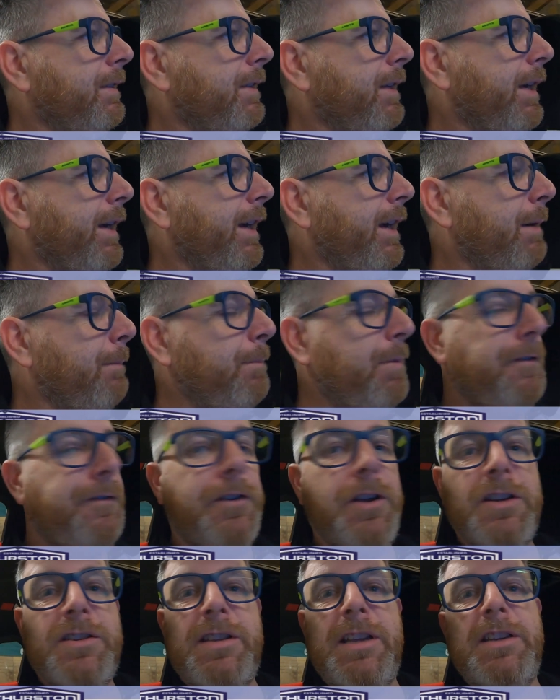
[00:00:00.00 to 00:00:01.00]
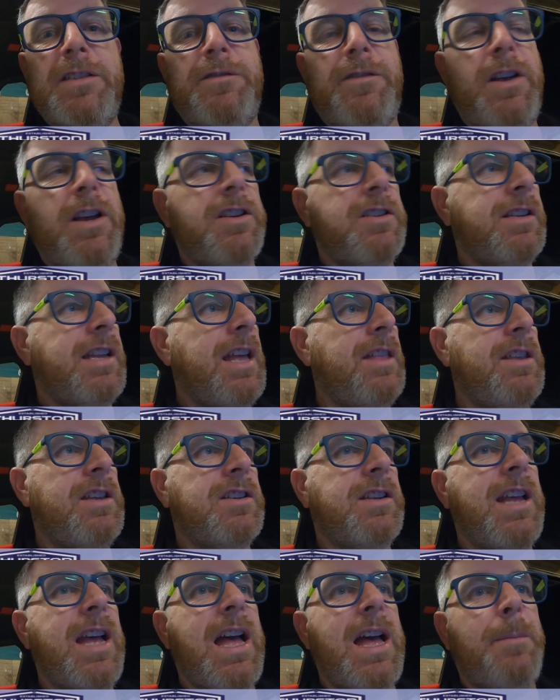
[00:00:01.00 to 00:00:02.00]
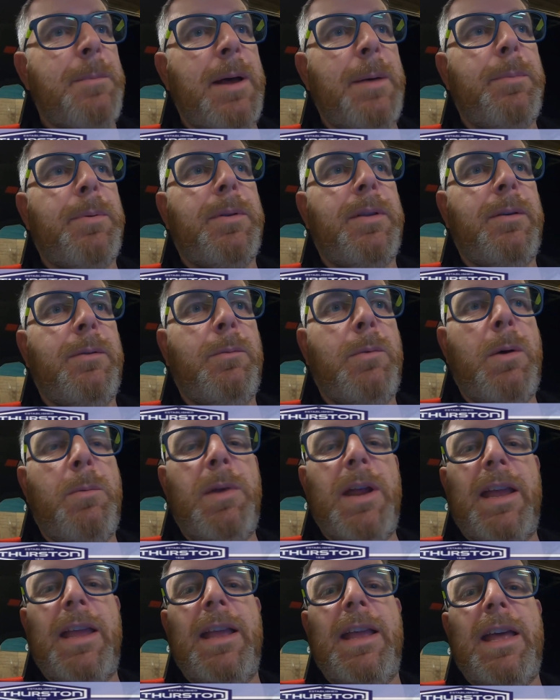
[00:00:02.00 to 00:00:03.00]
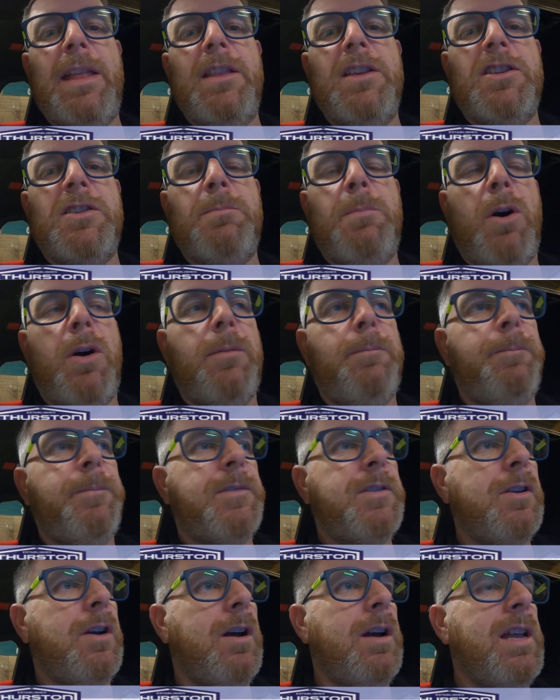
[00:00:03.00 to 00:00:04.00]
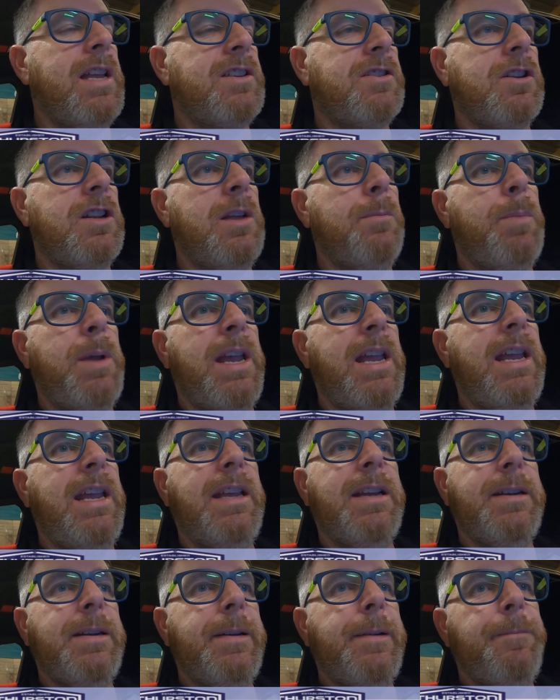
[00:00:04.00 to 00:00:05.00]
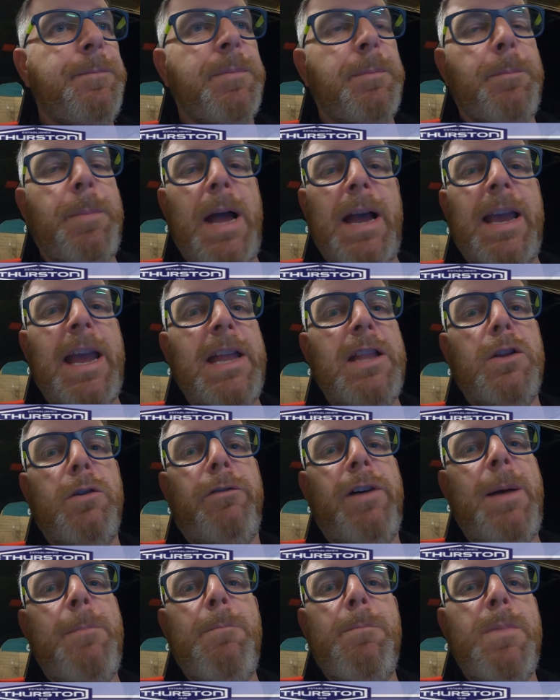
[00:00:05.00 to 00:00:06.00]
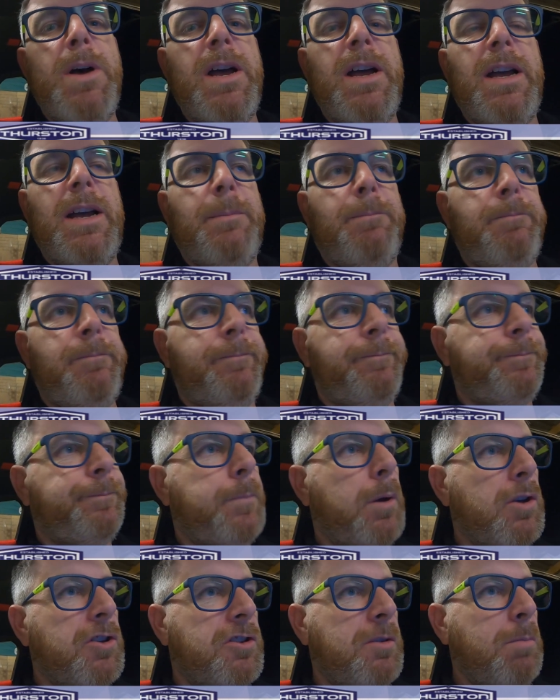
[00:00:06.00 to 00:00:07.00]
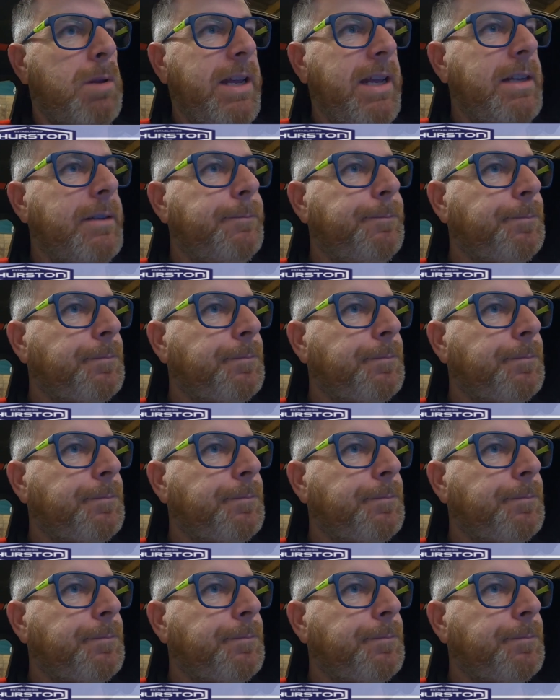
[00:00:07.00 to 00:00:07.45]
but first things first, get this car mapped when I can get the spot. So it's going to be back in November, possibly